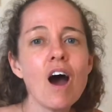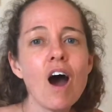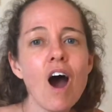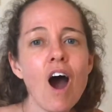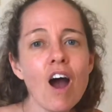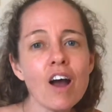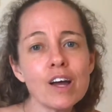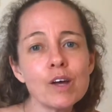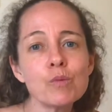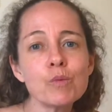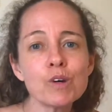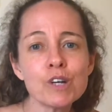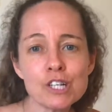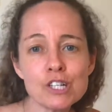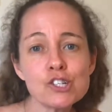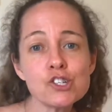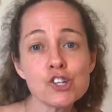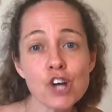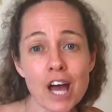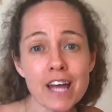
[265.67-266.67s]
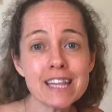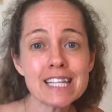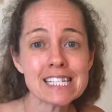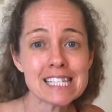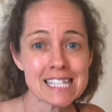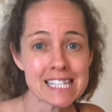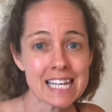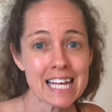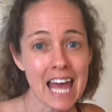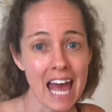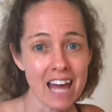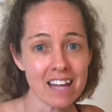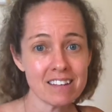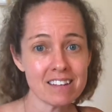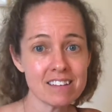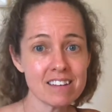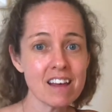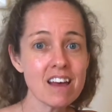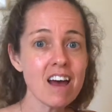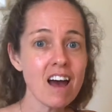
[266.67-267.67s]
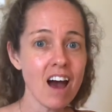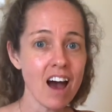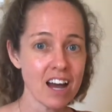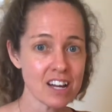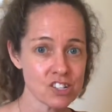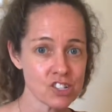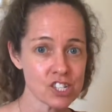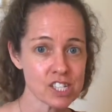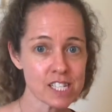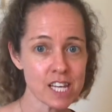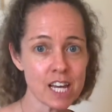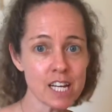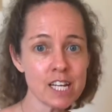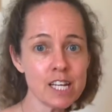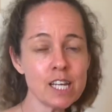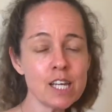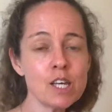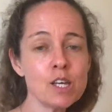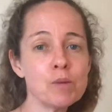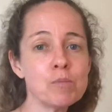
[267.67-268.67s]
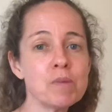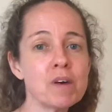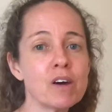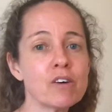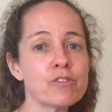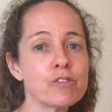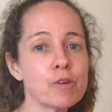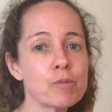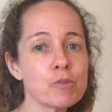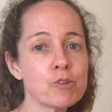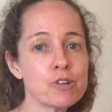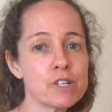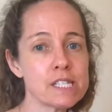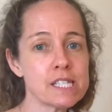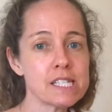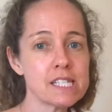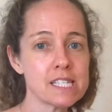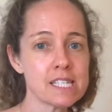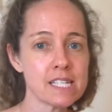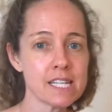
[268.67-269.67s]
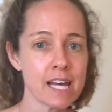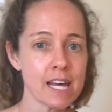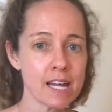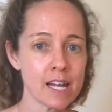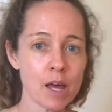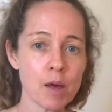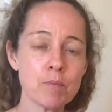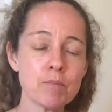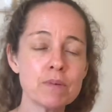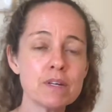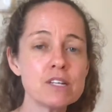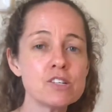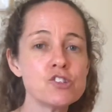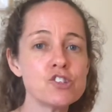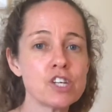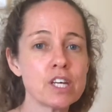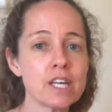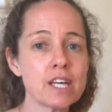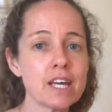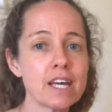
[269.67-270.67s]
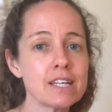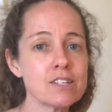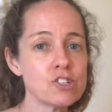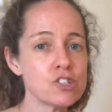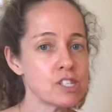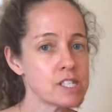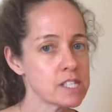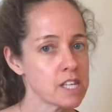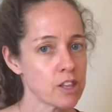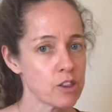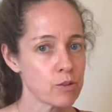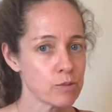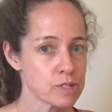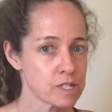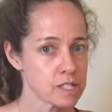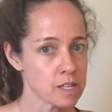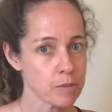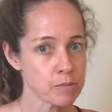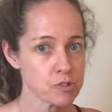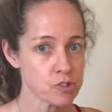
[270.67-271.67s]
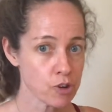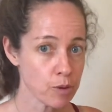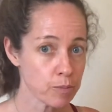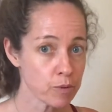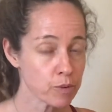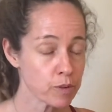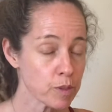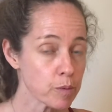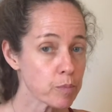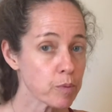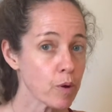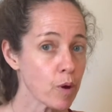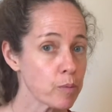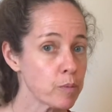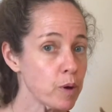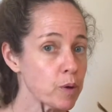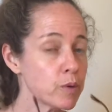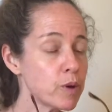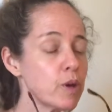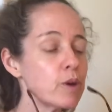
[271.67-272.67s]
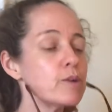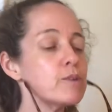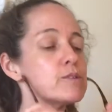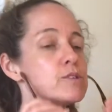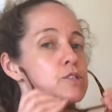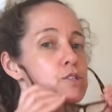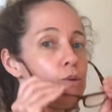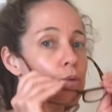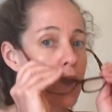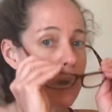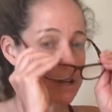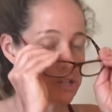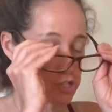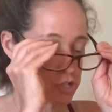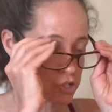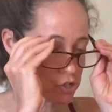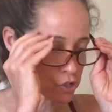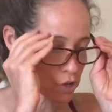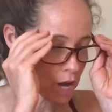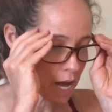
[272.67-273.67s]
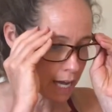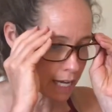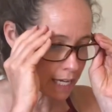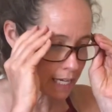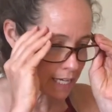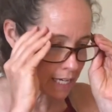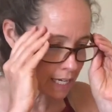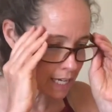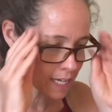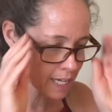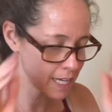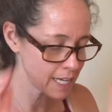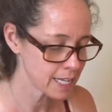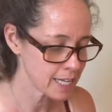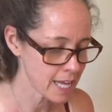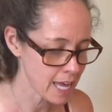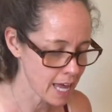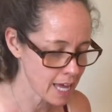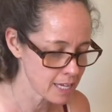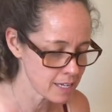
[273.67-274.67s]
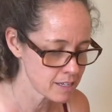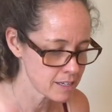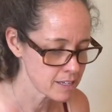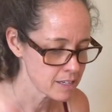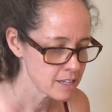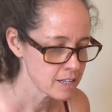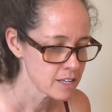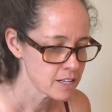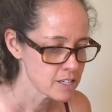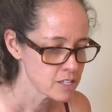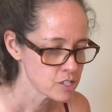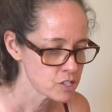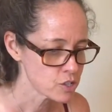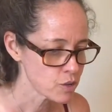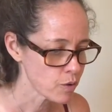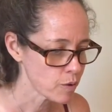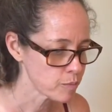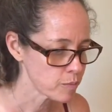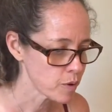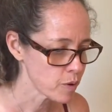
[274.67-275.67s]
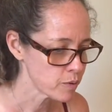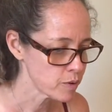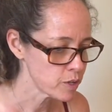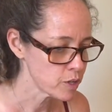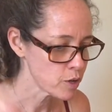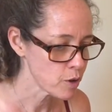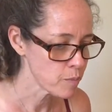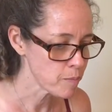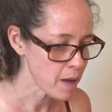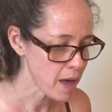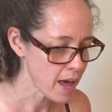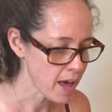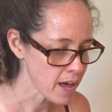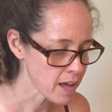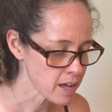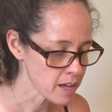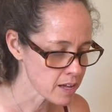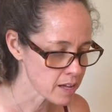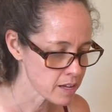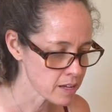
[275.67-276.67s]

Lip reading: All right, we're gonna try this again. I just got an email from Kristen at MBG, and she said there was some trouble with the promo code, so I should try it again. So I'm going to go back.